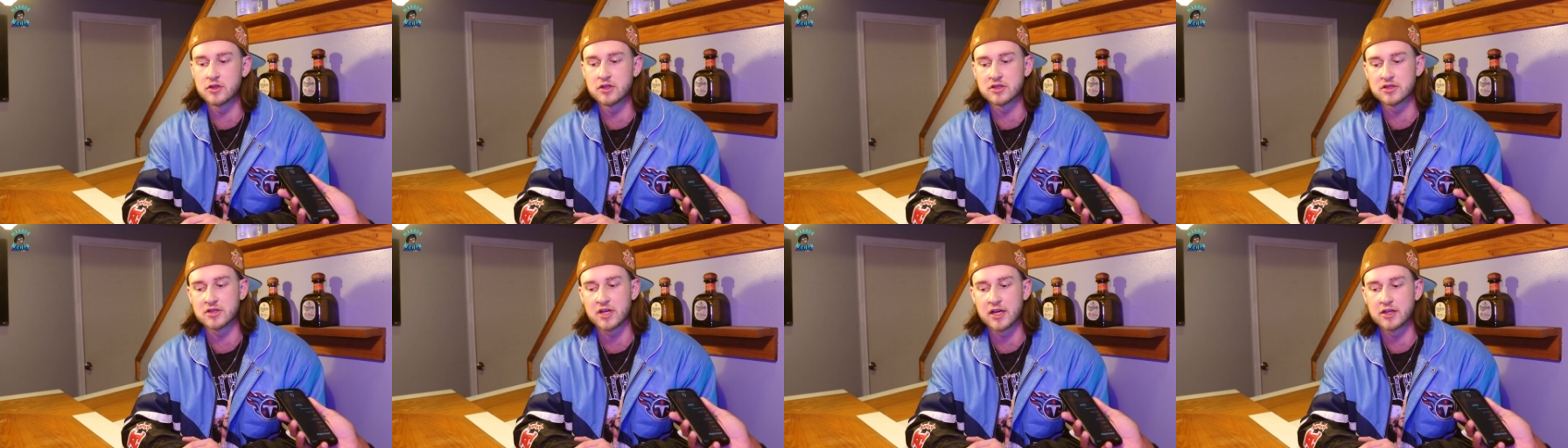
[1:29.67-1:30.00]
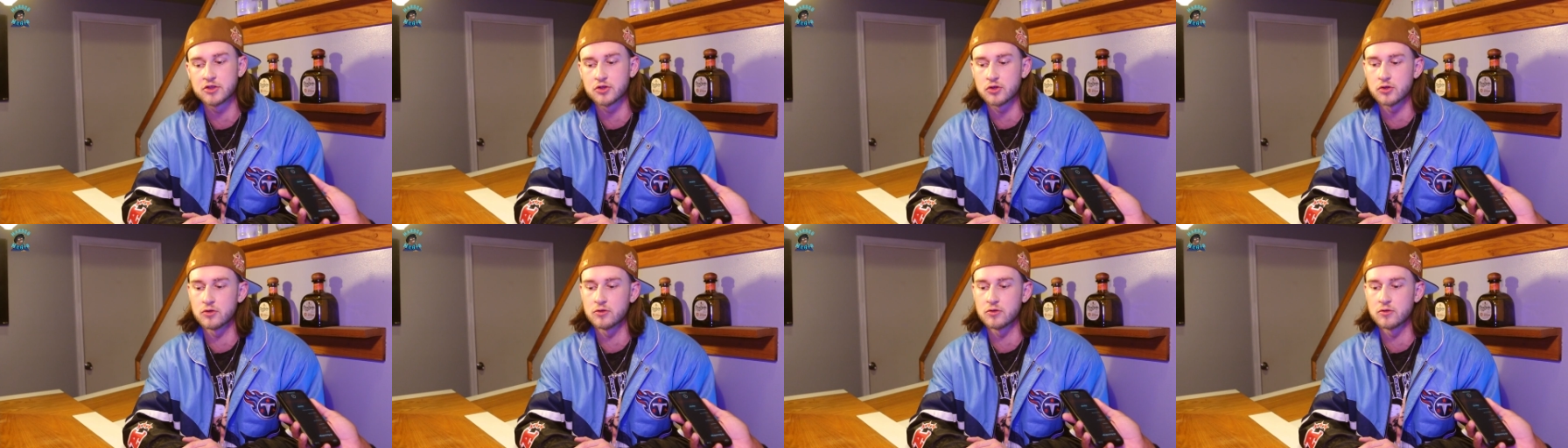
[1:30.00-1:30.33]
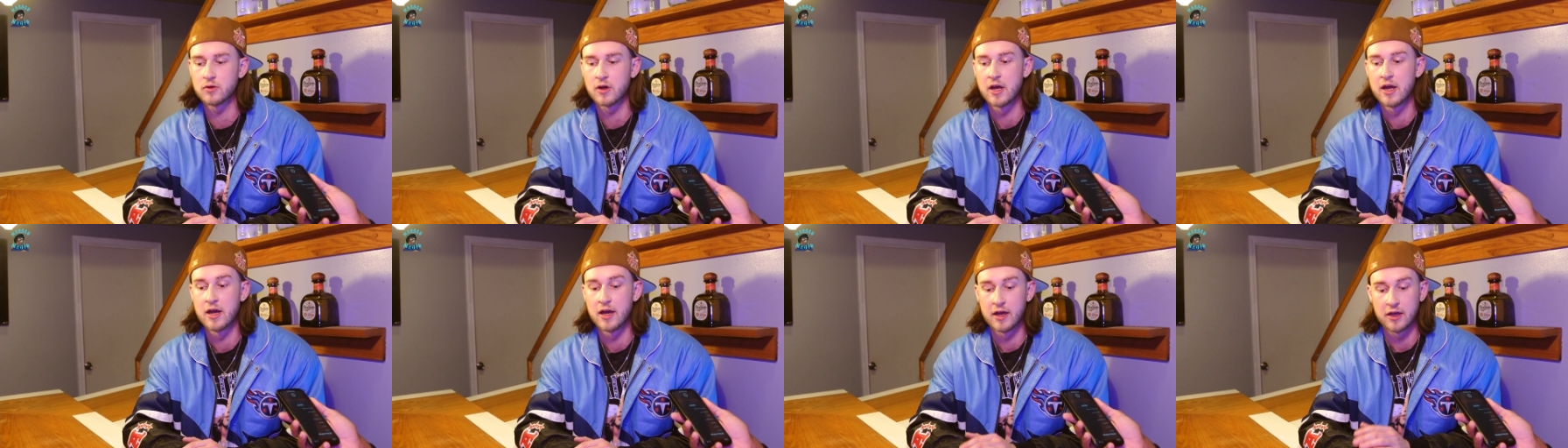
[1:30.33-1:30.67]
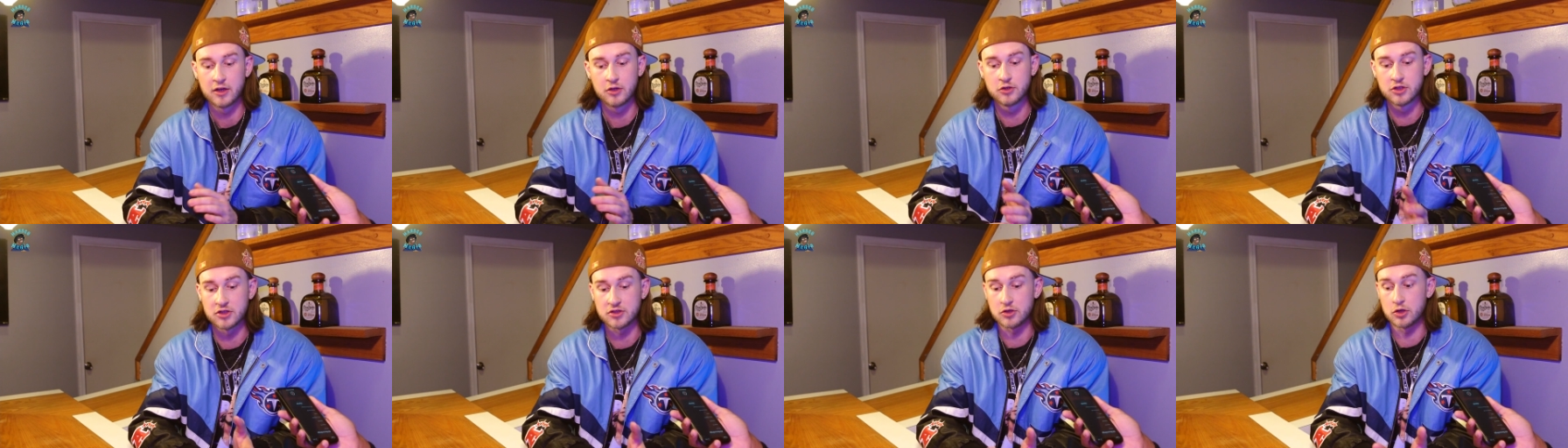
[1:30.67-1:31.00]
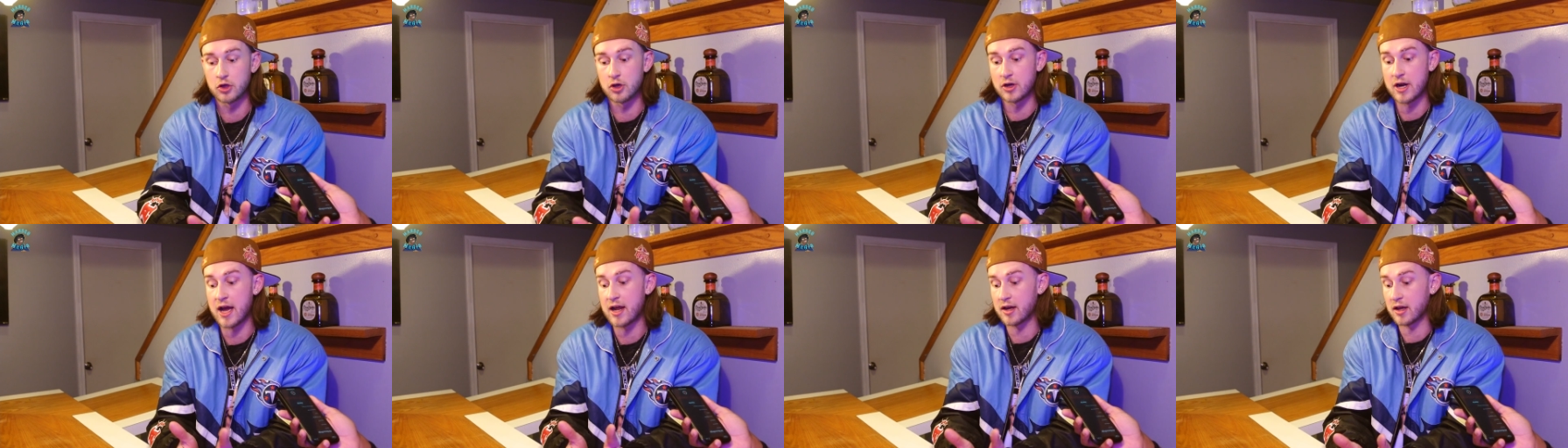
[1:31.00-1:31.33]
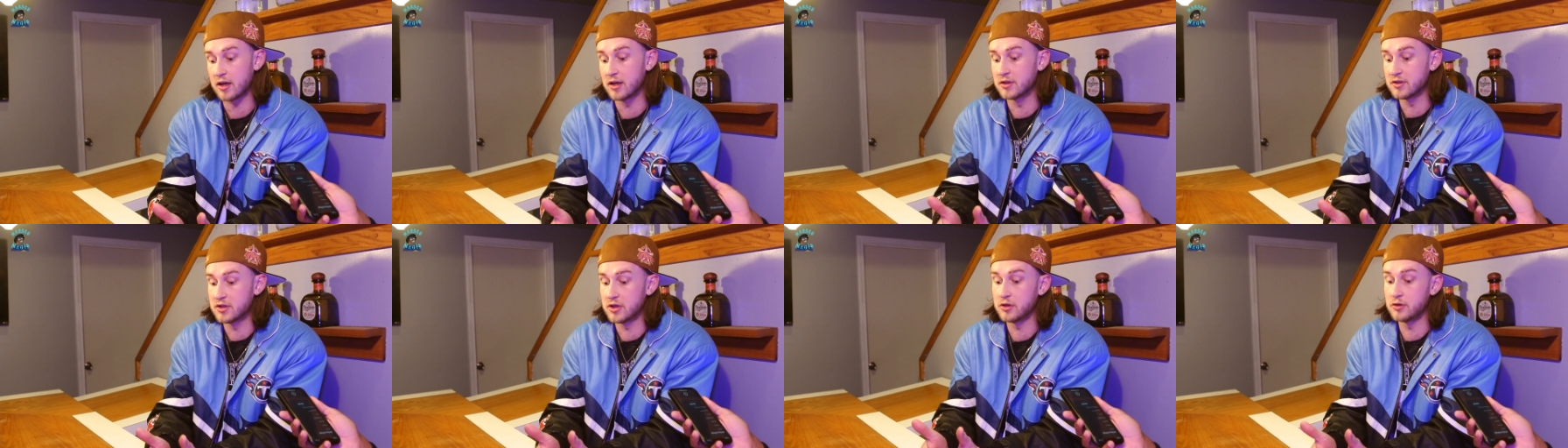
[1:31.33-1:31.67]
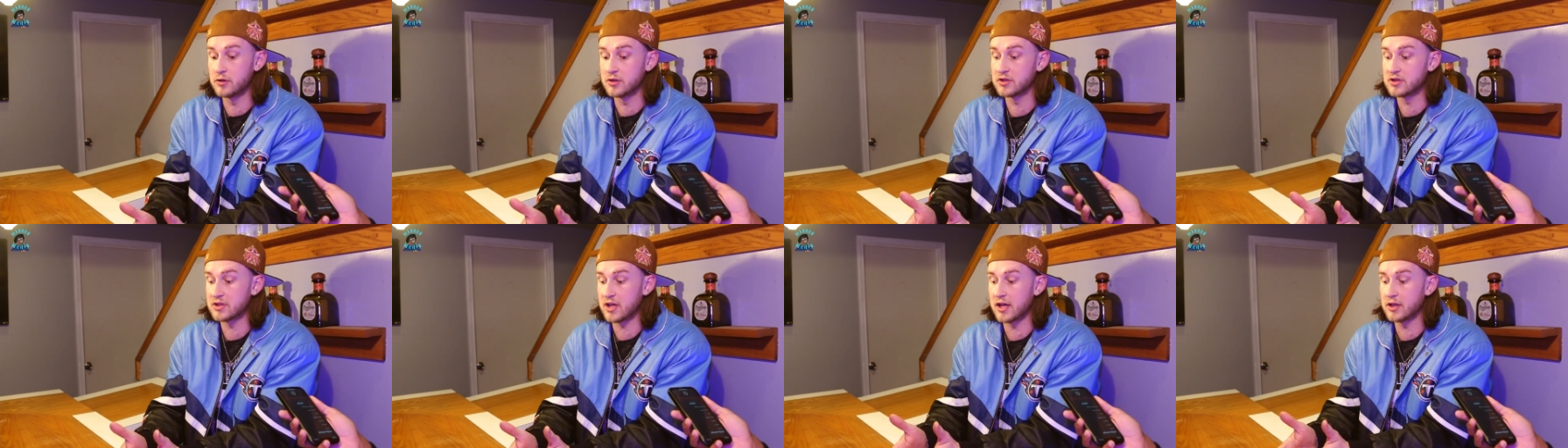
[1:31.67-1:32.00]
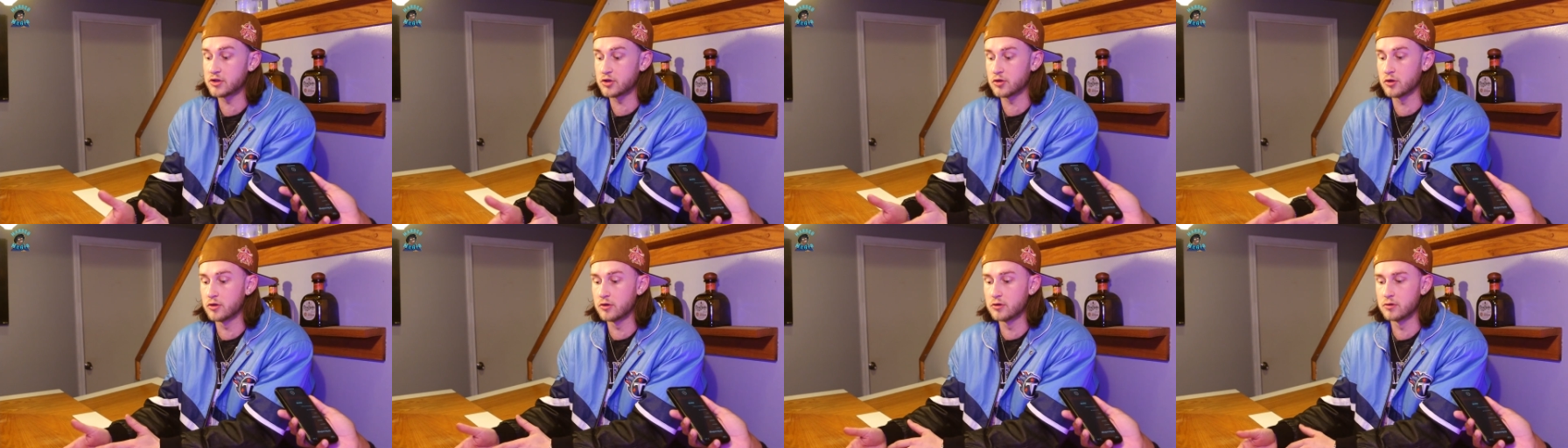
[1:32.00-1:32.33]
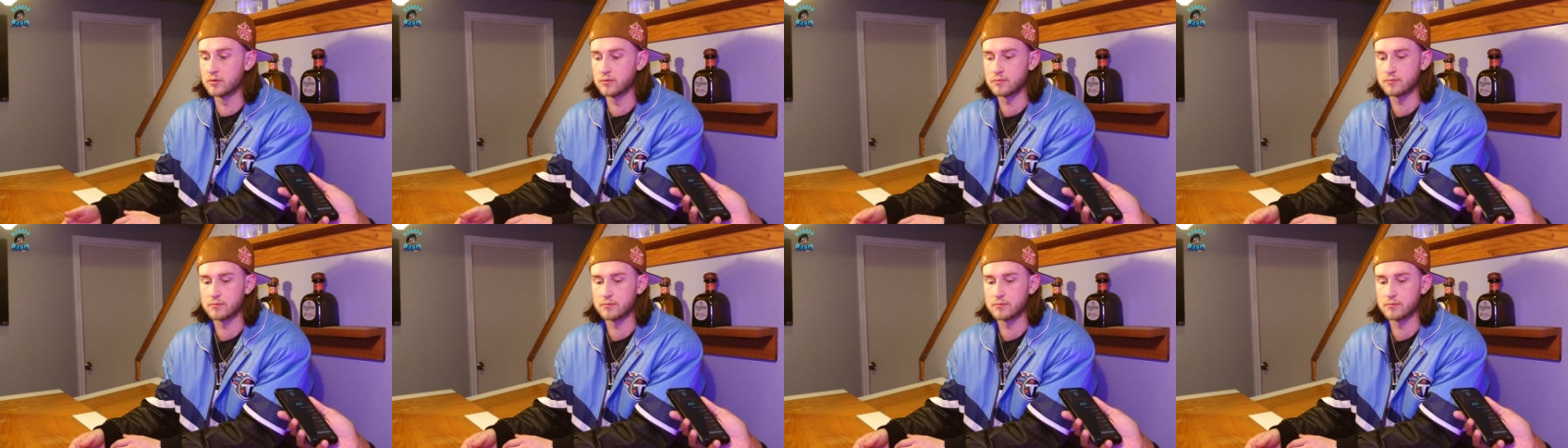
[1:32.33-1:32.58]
you just stay true you just learn how to continue to stay true